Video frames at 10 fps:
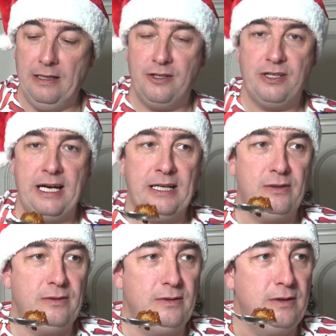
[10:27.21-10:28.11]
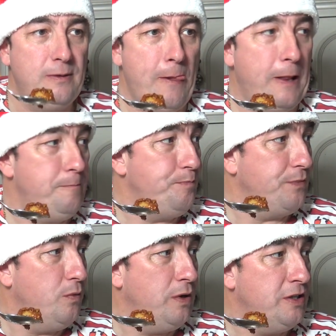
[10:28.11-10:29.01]
saying
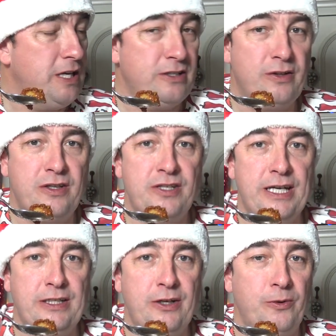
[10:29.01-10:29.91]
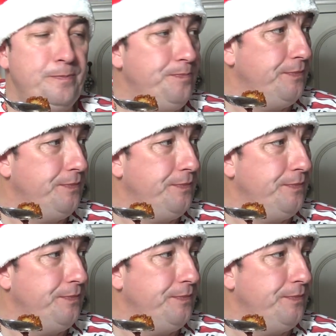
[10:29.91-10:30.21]
what it says on the tin, you know.